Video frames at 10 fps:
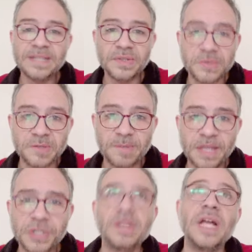what makes
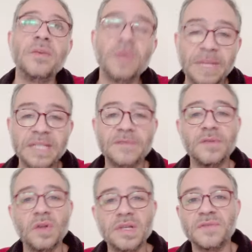it so special and
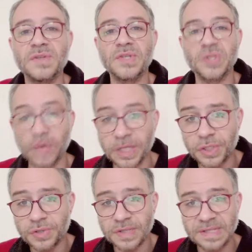what makes
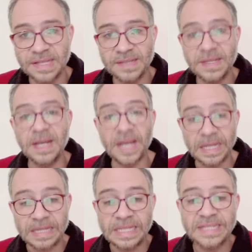philosophers so
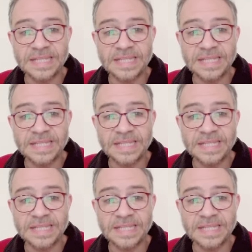interested